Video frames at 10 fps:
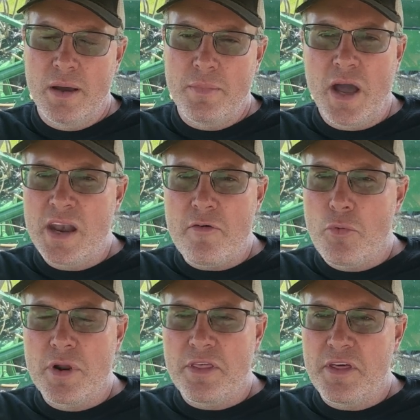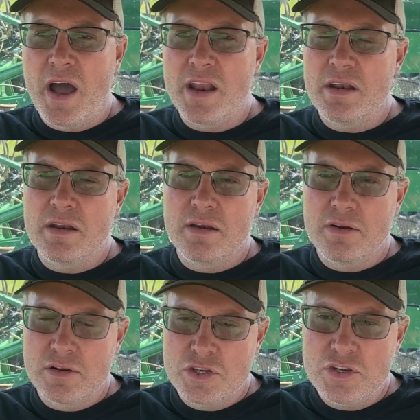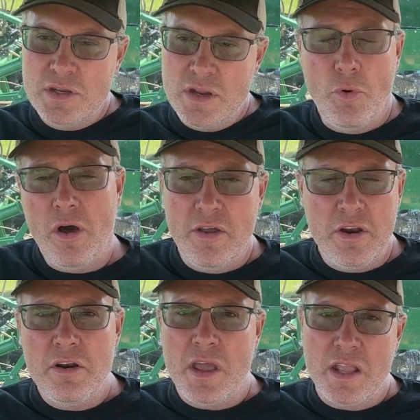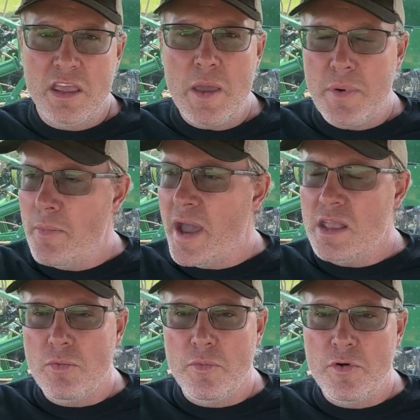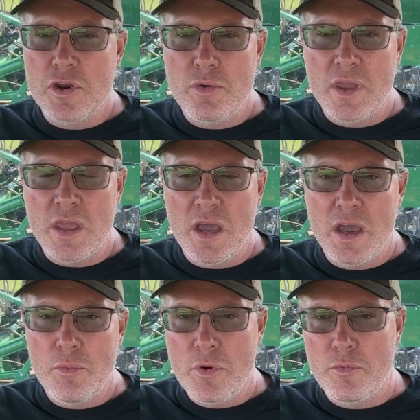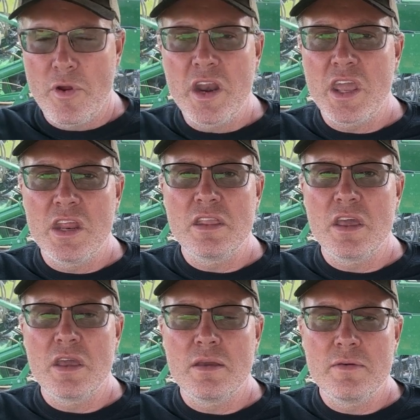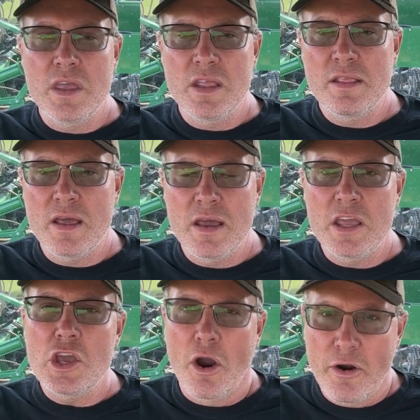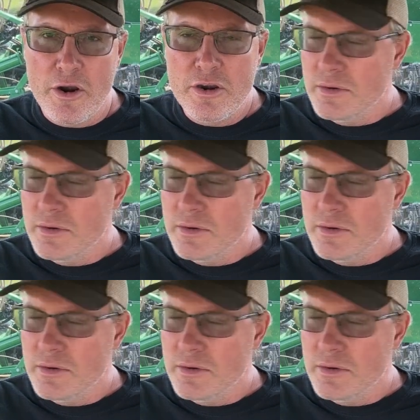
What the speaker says: I never would have thought. Well, and keep in mind when we're doing when running it in the yard,